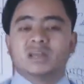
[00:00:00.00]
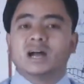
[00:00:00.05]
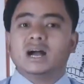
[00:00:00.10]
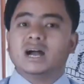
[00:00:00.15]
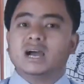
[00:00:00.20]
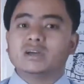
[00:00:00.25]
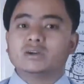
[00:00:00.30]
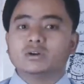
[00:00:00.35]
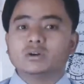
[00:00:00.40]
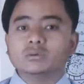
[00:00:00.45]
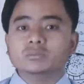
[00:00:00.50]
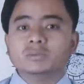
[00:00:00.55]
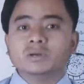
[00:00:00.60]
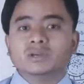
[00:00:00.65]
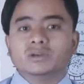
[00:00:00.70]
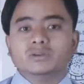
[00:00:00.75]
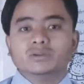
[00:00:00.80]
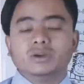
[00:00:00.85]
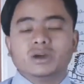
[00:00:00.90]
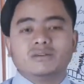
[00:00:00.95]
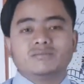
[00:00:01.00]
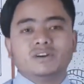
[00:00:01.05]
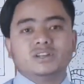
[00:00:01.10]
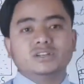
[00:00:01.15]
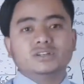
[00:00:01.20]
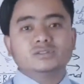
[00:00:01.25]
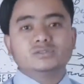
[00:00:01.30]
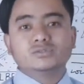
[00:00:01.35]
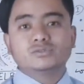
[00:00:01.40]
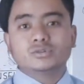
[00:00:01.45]
I hope you have
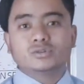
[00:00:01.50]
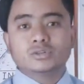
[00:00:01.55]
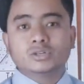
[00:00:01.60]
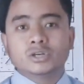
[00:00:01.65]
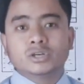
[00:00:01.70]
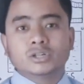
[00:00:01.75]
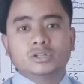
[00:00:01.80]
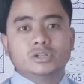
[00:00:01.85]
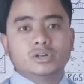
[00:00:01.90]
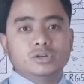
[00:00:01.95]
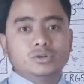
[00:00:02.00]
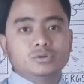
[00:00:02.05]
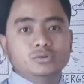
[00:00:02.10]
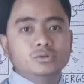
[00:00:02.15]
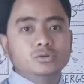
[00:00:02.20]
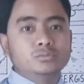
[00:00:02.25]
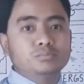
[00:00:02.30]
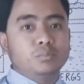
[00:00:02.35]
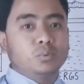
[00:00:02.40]
understood the 2